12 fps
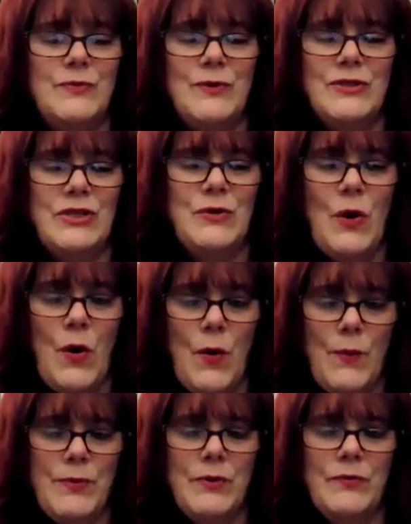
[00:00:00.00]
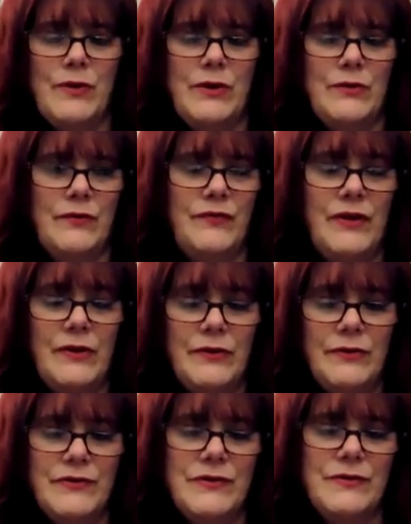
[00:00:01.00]
what do you hope your reader
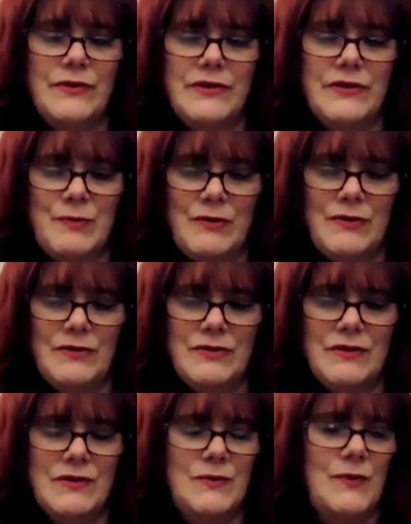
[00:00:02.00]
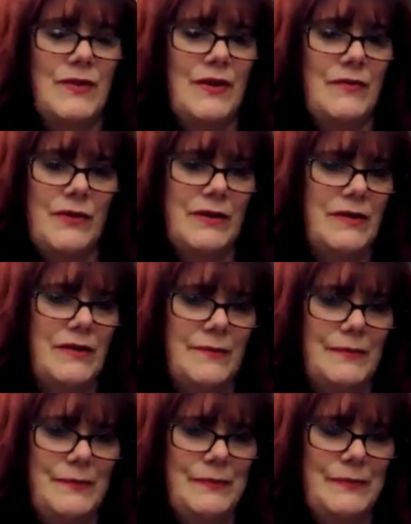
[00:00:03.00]
feels or experiences when they read
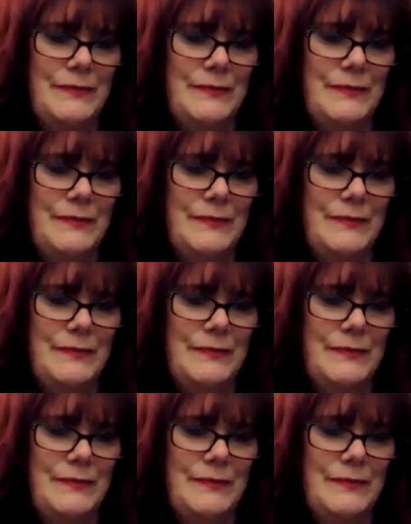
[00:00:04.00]
them?